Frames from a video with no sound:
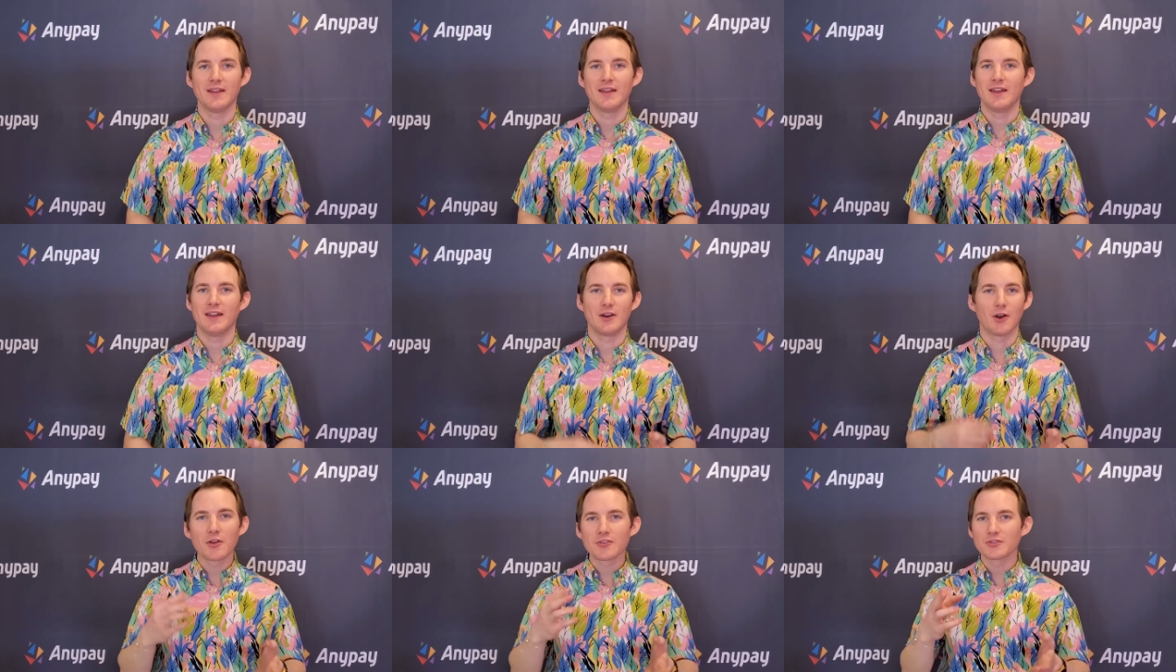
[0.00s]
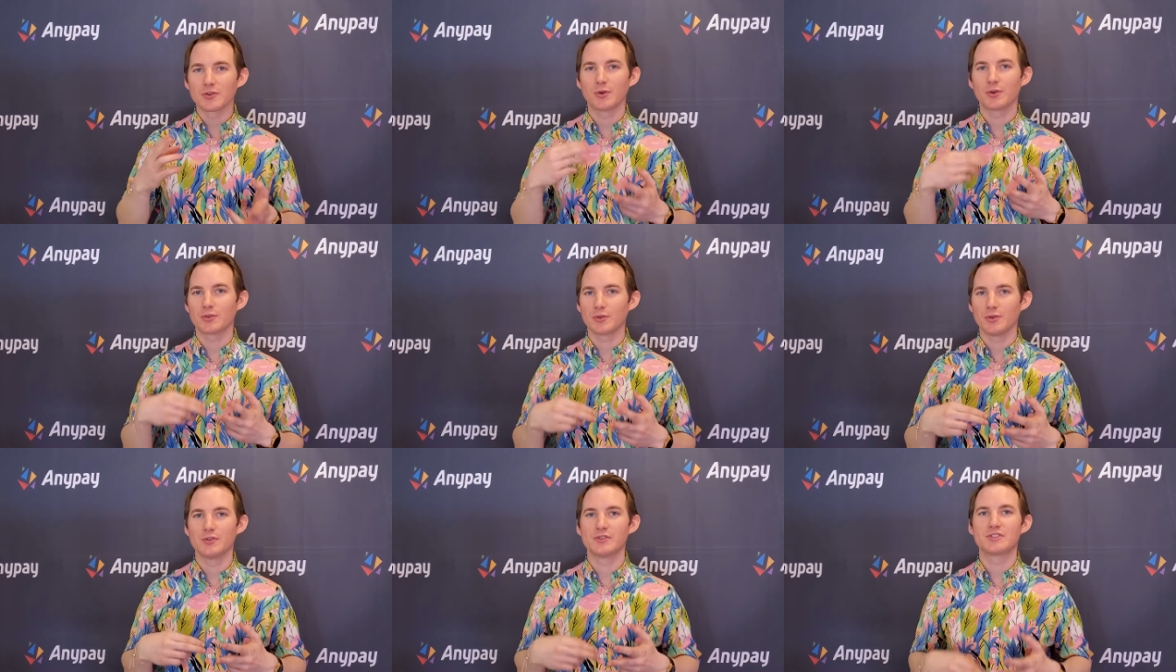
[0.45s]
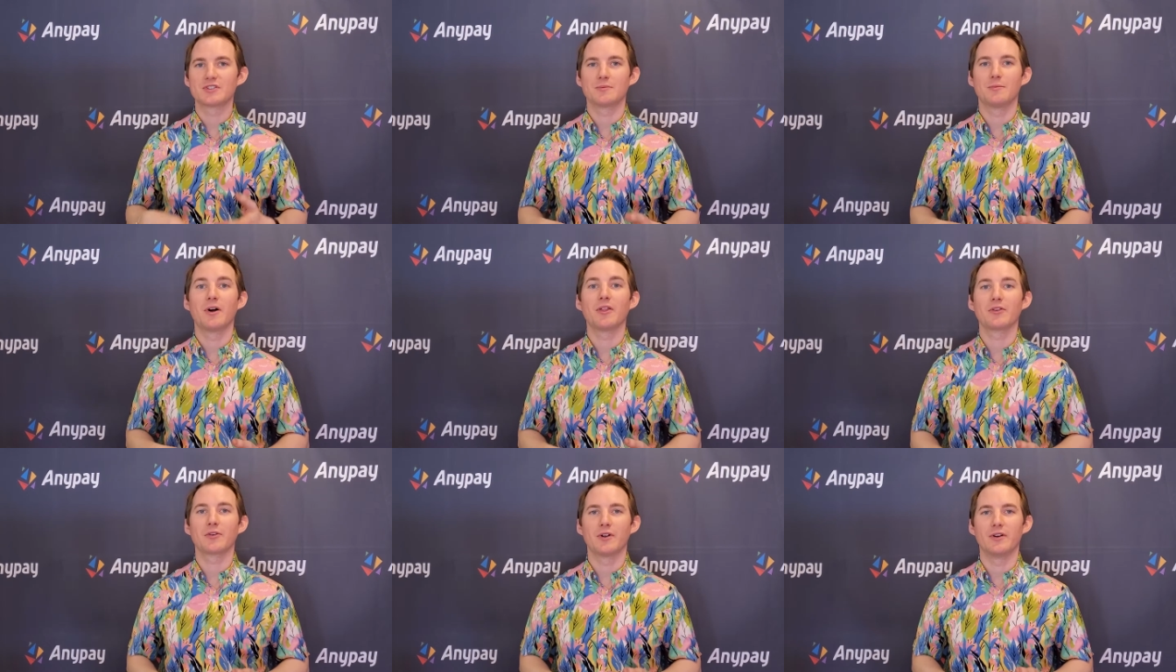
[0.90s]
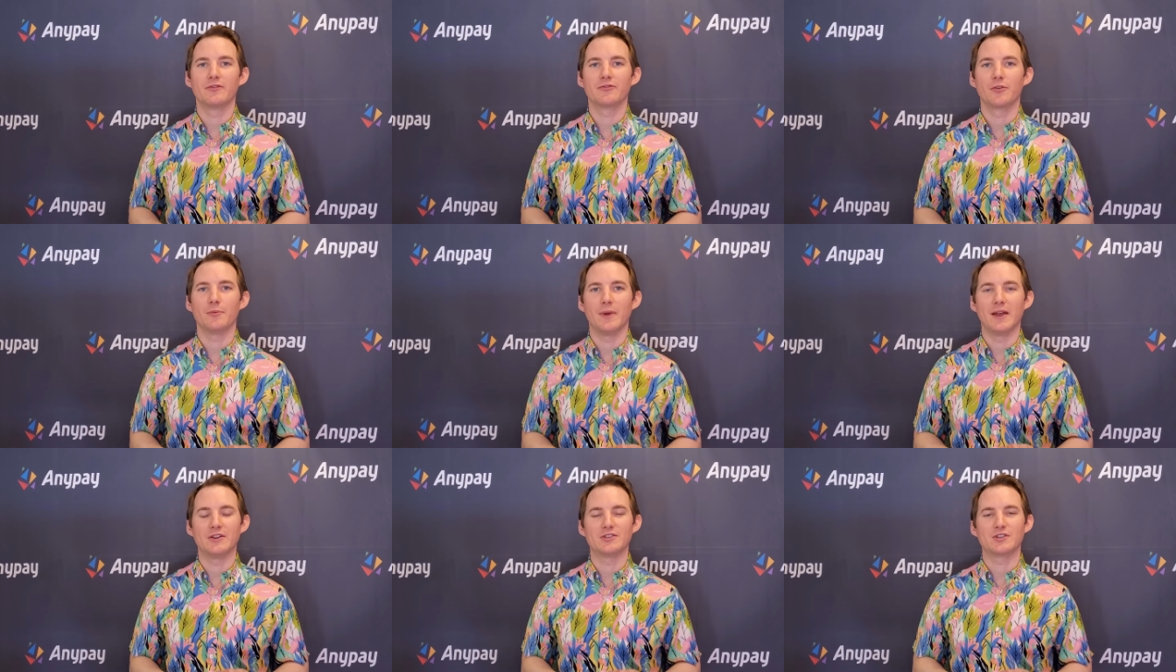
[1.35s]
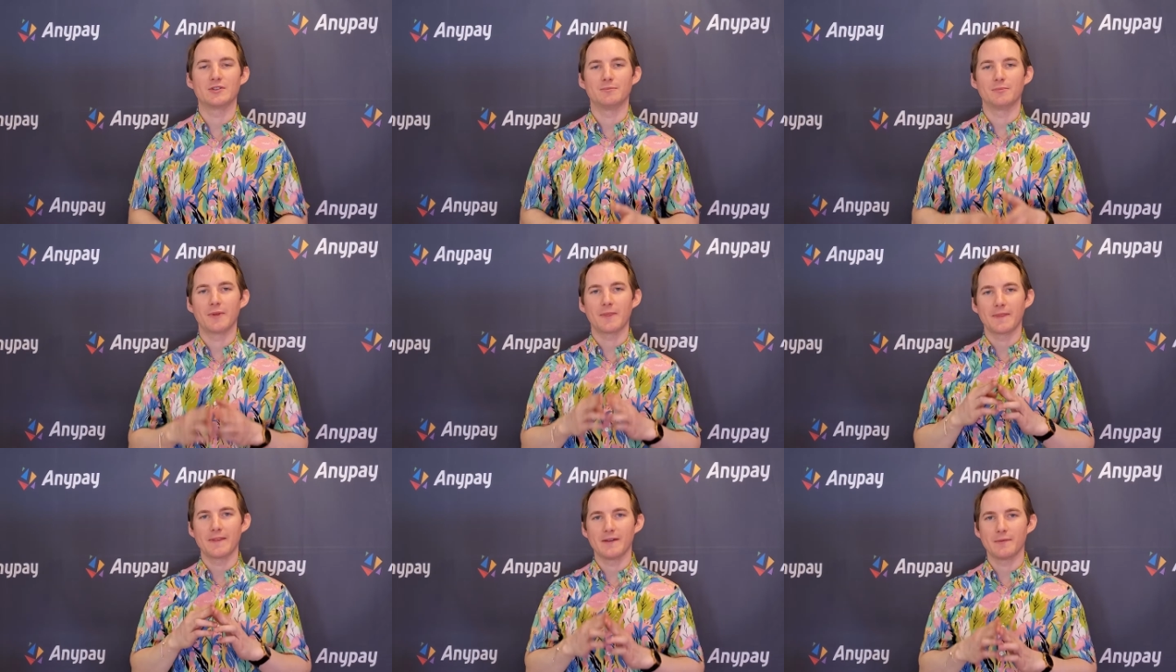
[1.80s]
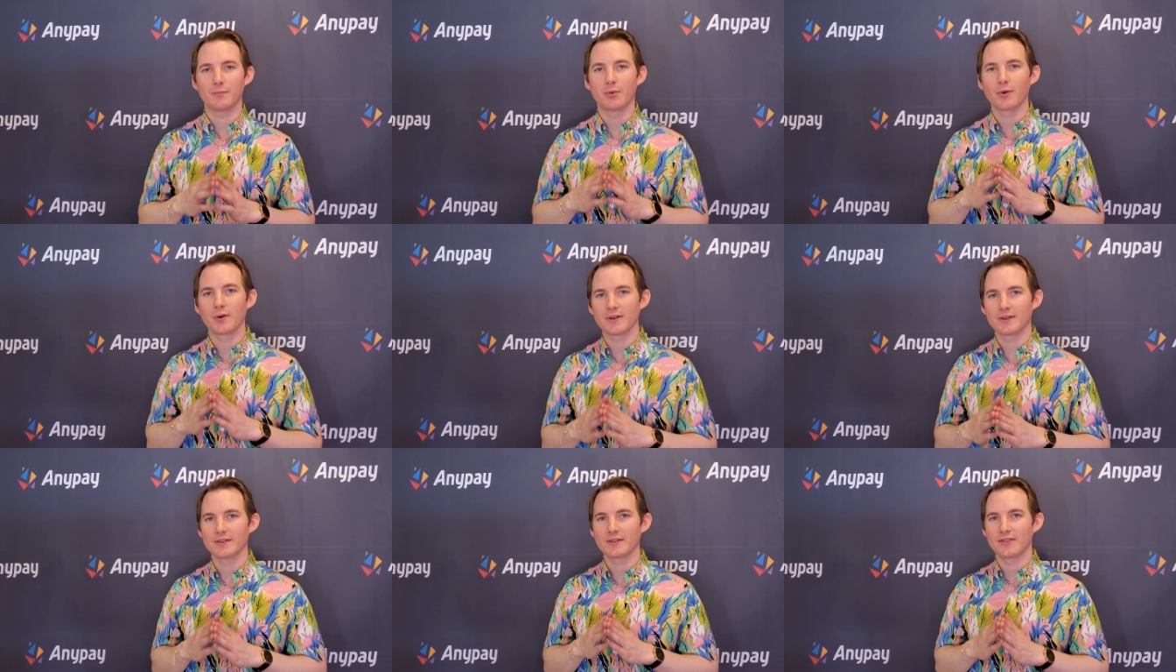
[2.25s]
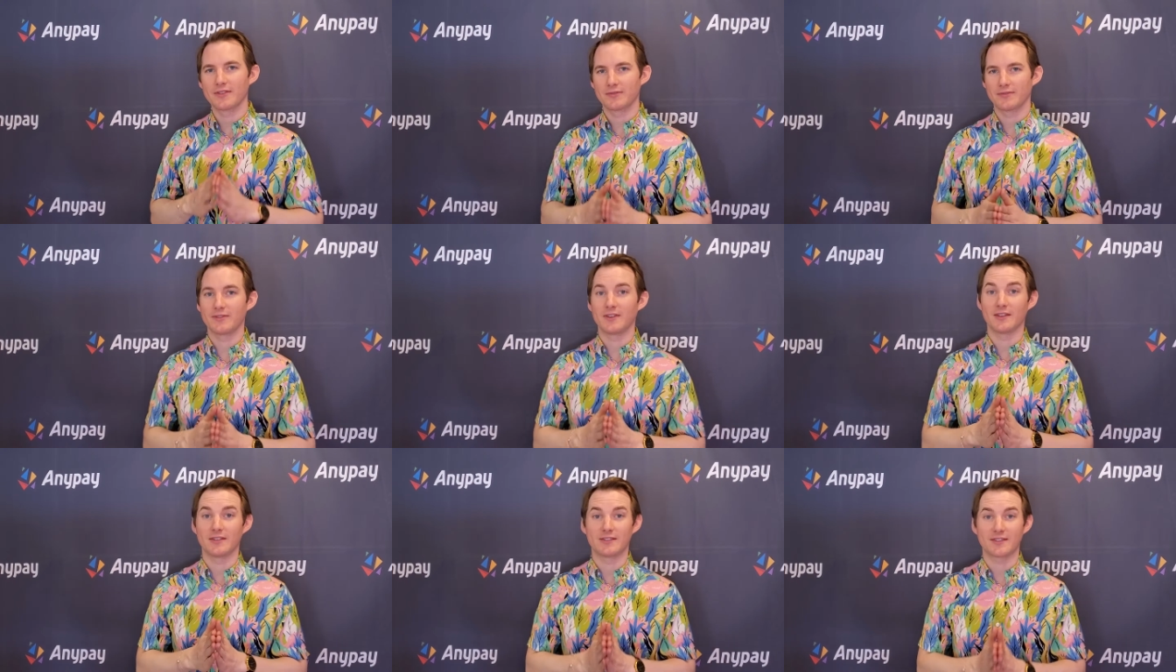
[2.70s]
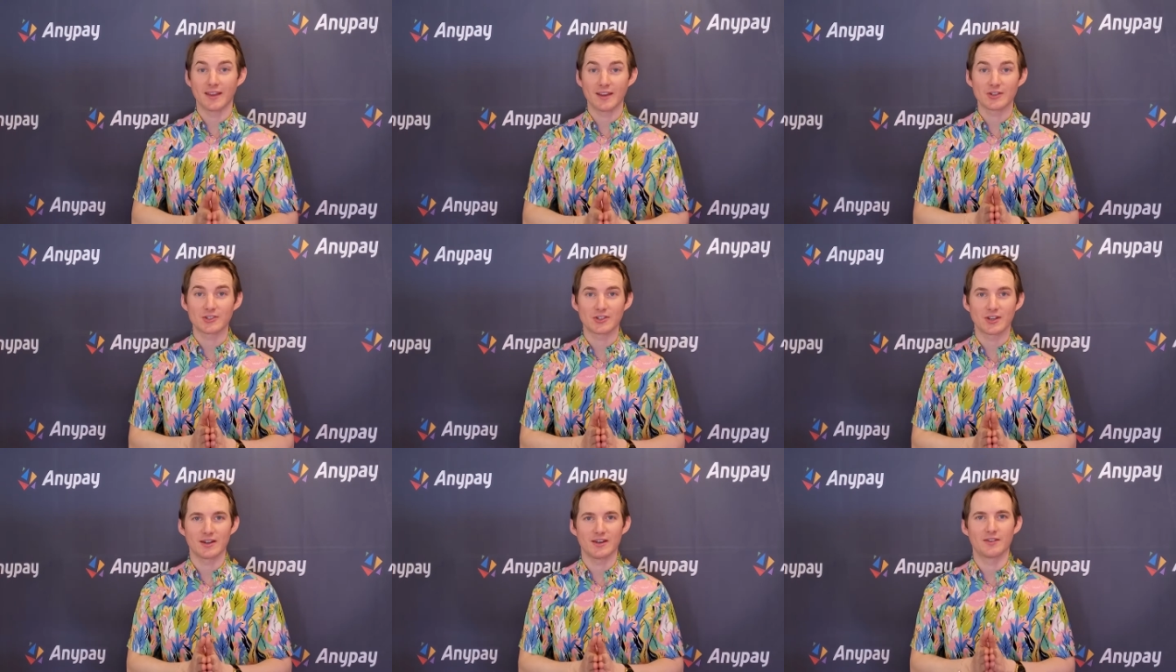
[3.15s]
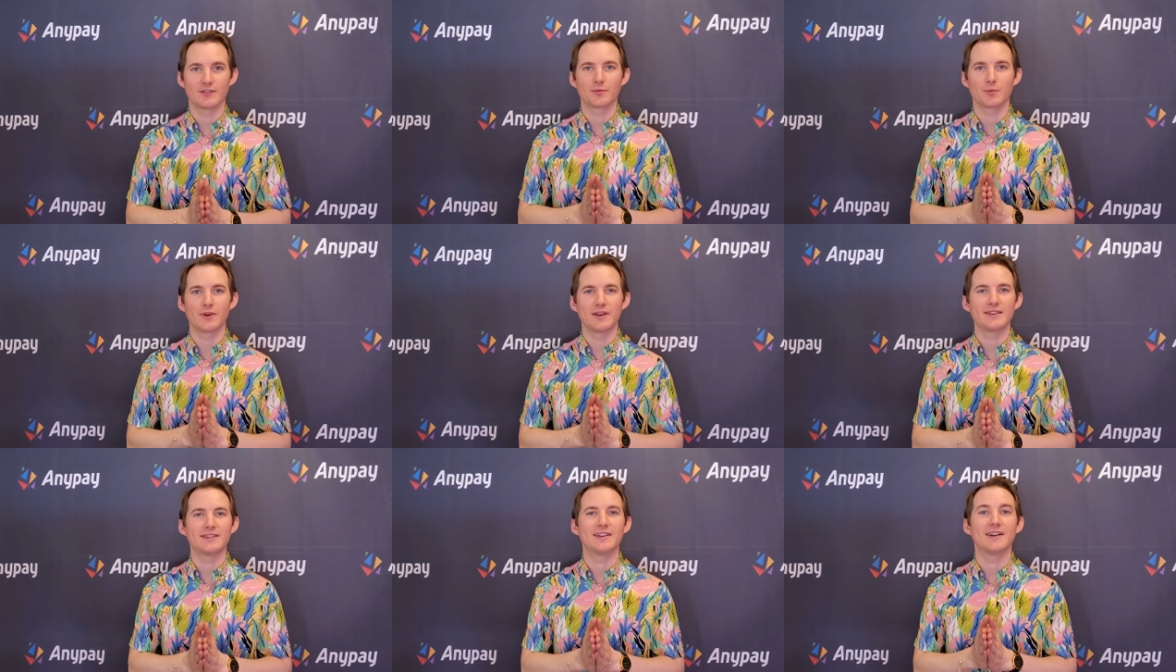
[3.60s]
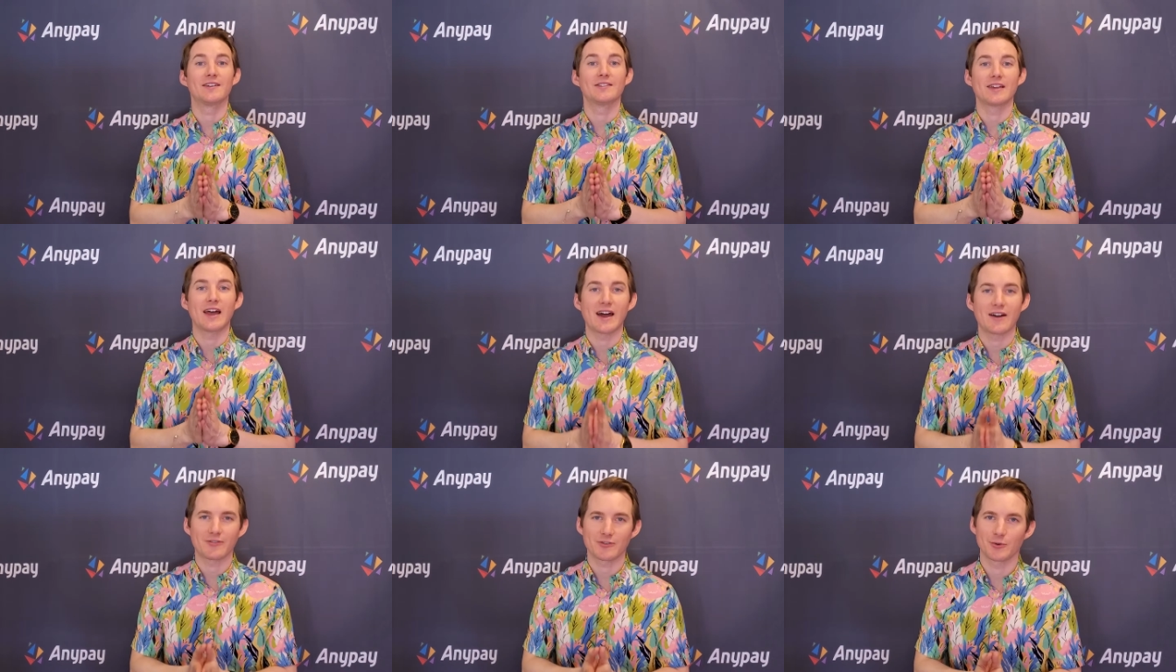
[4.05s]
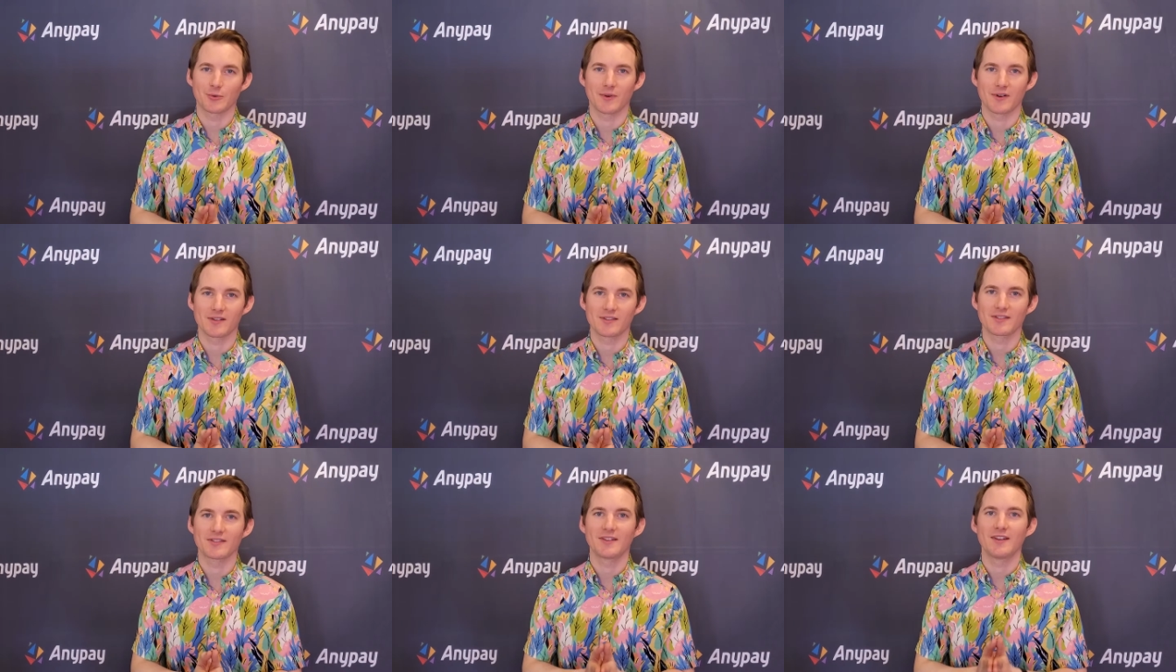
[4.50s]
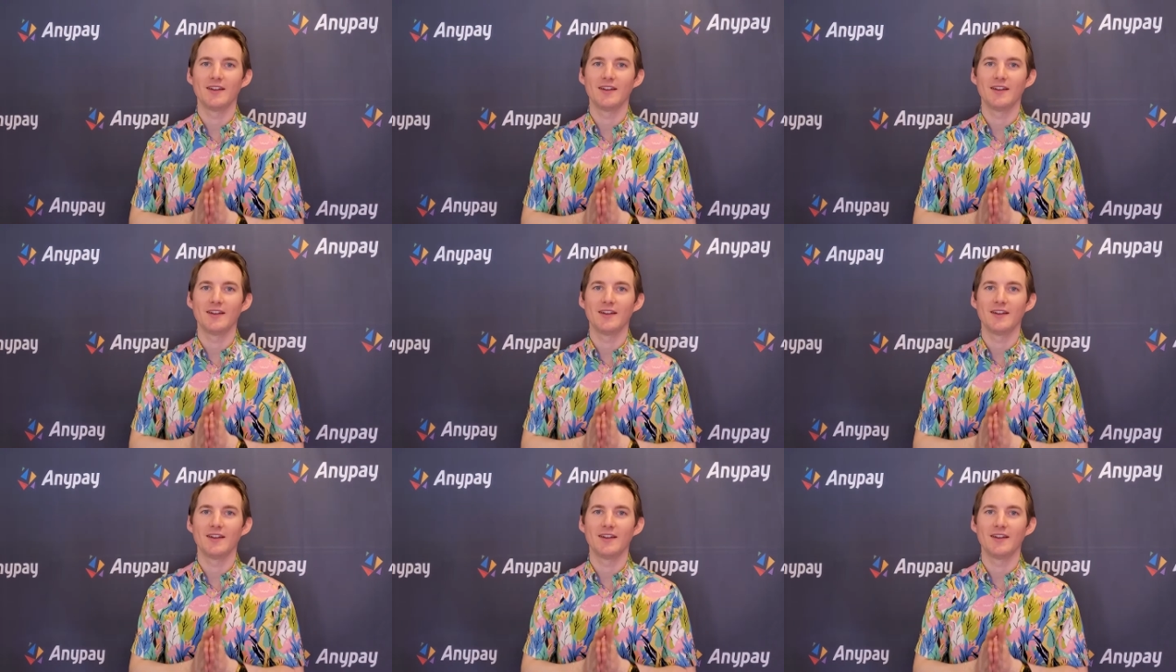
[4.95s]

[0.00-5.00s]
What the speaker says: It also includes some other information, but the important distinction is what it does afterwards.